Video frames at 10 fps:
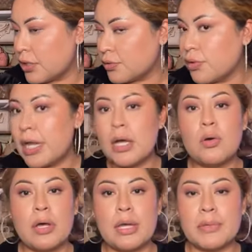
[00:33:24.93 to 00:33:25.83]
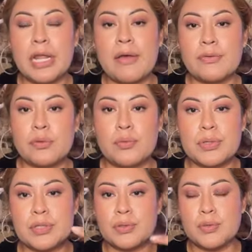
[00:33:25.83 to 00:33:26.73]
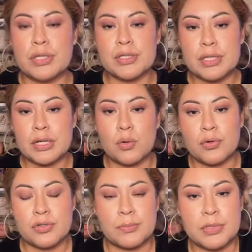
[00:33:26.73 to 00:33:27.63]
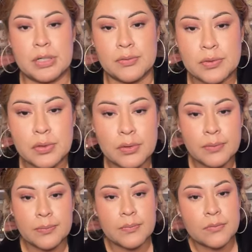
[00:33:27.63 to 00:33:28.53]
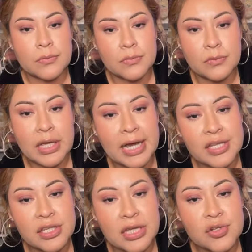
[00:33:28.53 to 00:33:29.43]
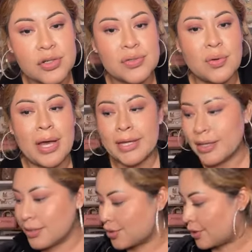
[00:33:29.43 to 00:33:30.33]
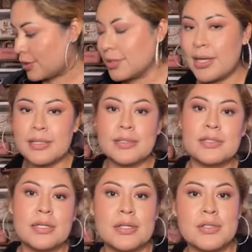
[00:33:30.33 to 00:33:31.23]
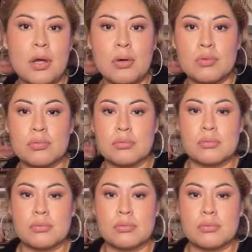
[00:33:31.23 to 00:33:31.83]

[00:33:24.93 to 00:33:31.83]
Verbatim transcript: So now I'm going to have to redo this and order something else. Hi Sandra, so I got a shitty ass city tote.